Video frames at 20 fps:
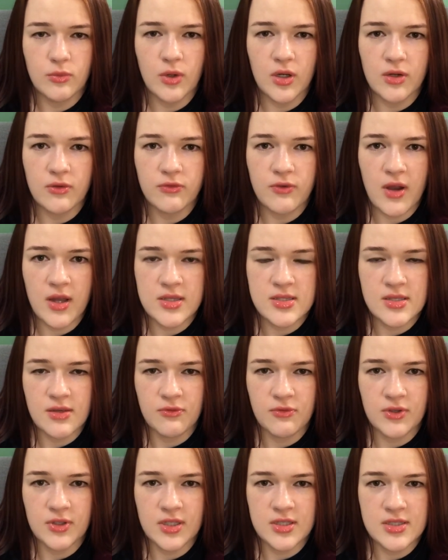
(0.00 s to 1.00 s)
want to find
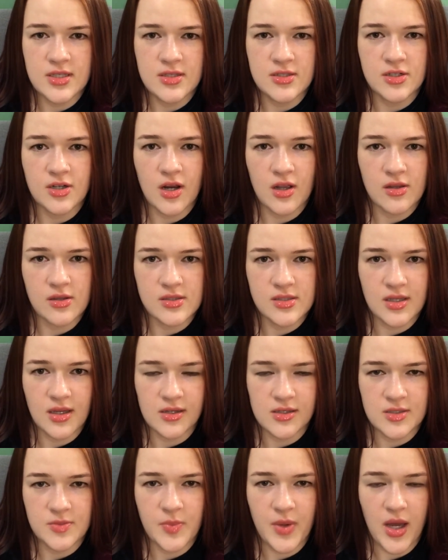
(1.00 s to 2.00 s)
something that says
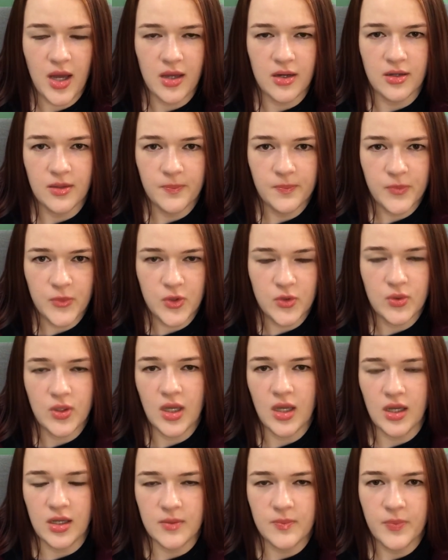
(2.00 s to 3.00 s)
triclosan is bad, you
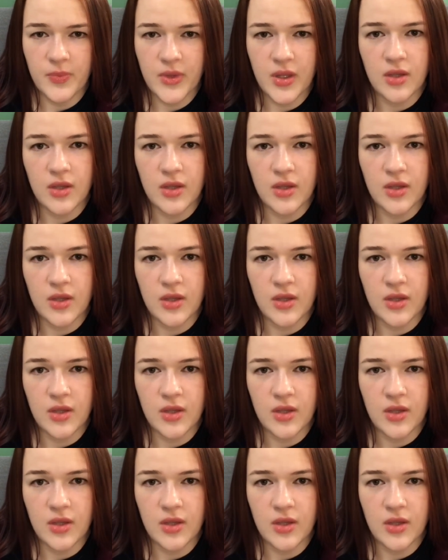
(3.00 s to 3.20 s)
can.